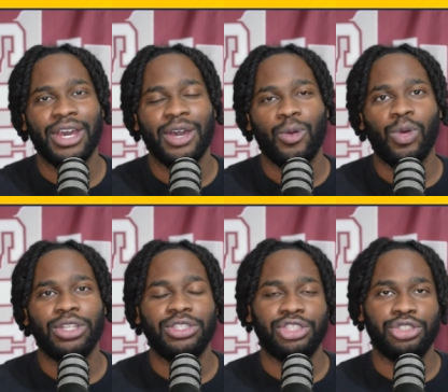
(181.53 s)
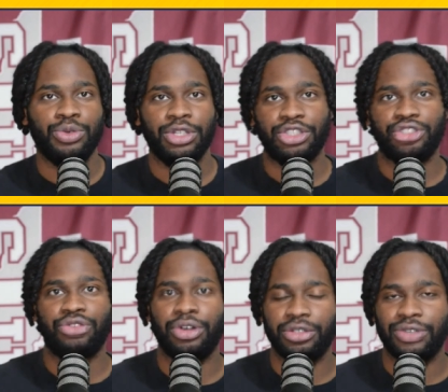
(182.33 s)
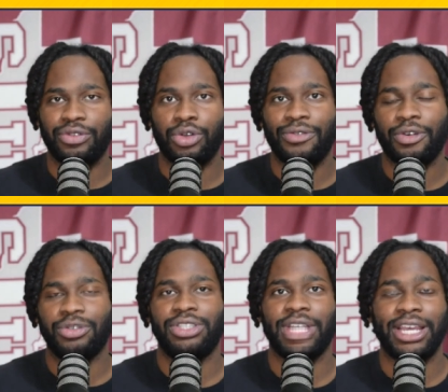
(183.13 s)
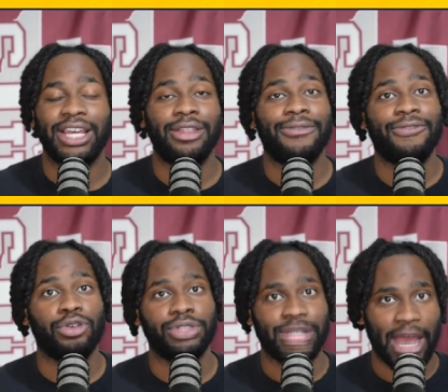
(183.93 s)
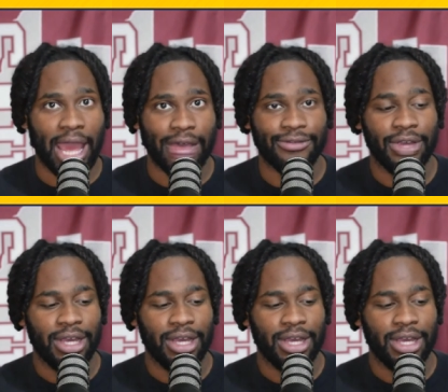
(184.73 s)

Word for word: was the shooting struggles of Norfolk State in the first half,